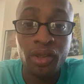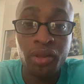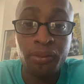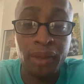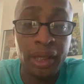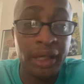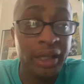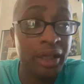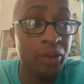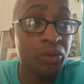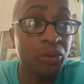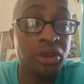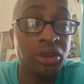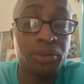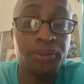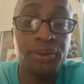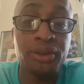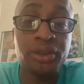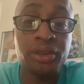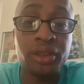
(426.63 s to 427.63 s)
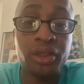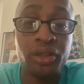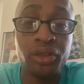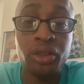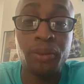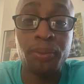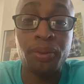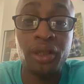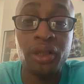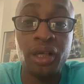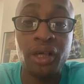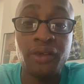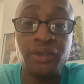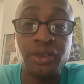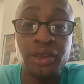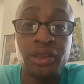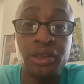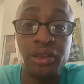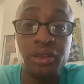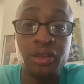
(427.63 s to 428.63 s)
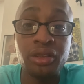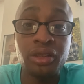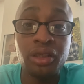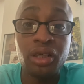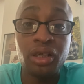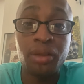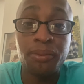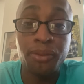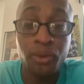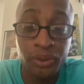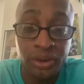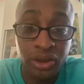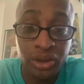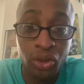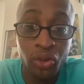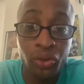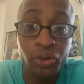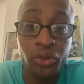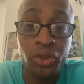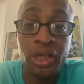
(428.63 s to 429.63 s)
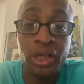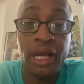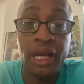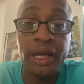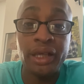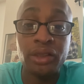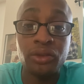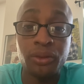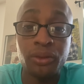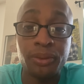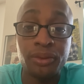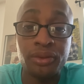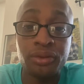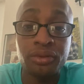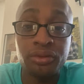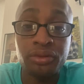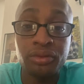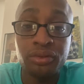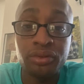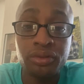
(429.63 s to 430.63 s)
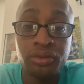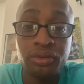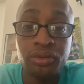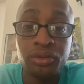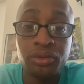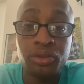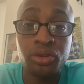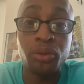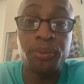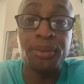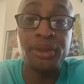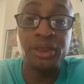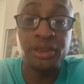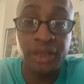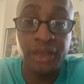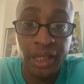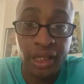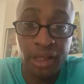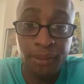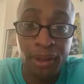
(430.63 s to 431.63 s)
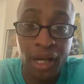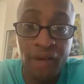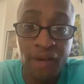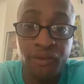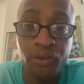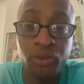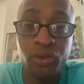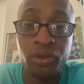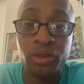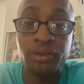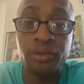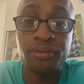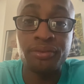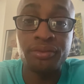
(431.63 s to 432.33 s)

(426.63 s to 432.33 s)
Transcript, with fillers: By then, we should be securing the playoff seed, but we still owe you that ass whooping. So be standing by for it.